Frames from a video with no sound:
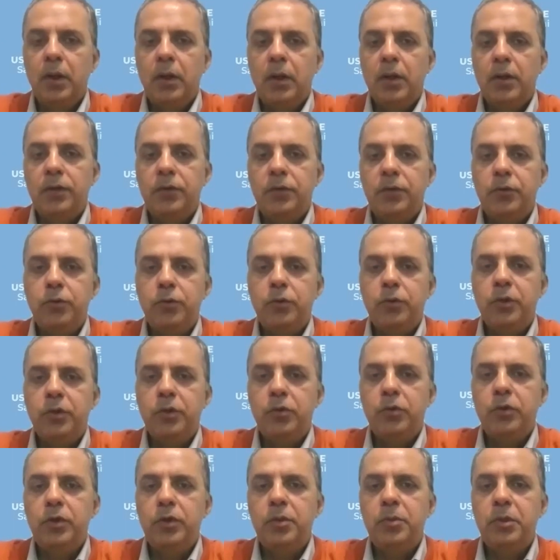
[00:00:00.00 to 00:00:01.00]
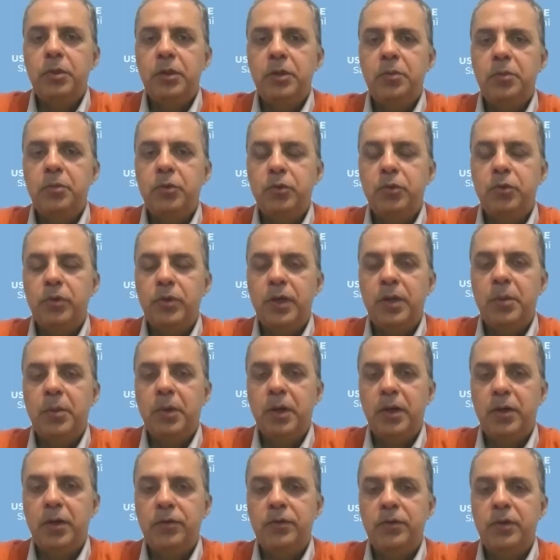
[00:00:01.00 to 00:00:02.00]
Is it okay to email the program
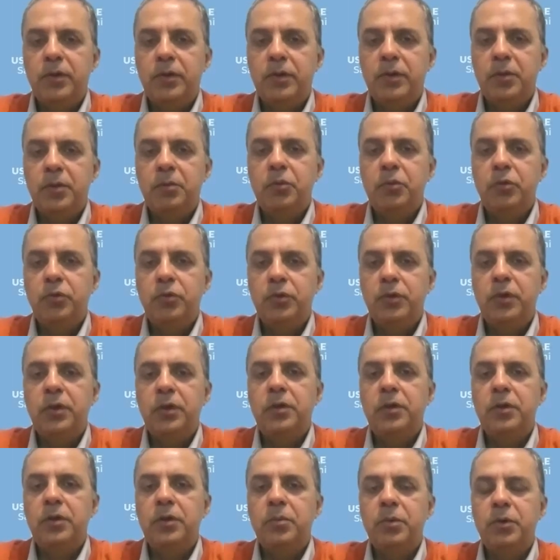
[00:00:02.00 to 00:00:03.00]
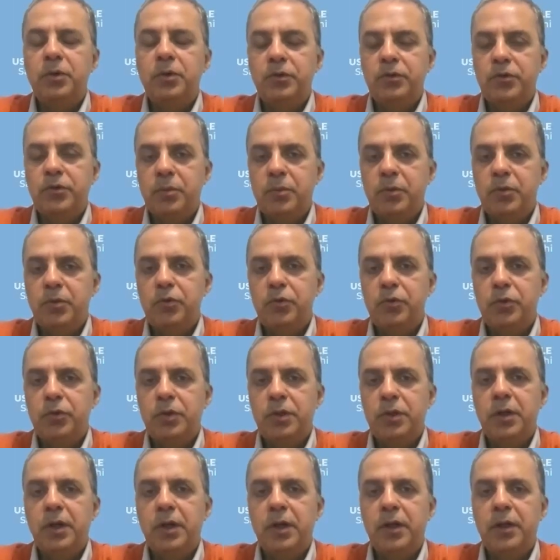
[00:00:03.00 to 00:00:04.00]
asking them to see it in person before
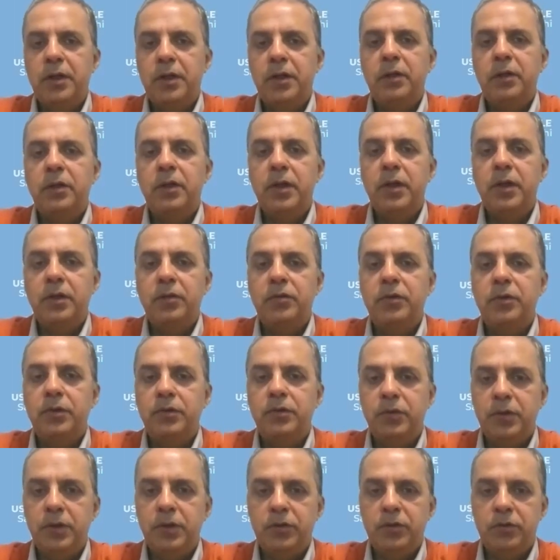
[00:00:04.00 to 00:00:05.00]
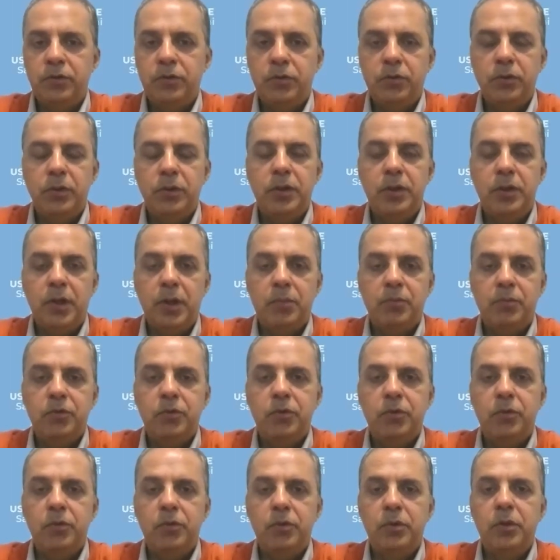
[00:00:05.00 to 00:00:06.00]
the ranking? The answer is yes, you can
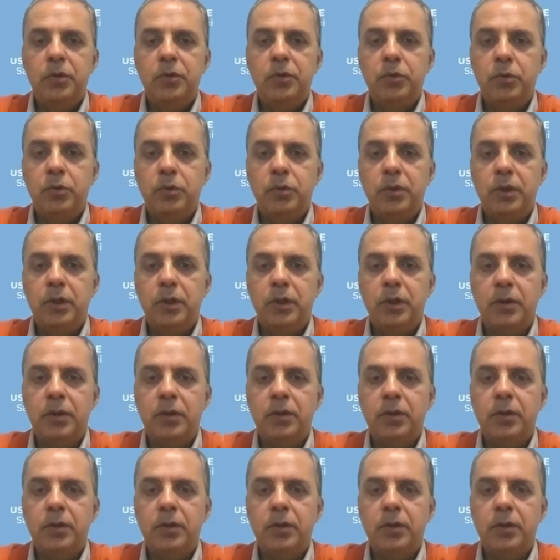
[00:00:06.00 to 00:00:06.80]
absolutely told that.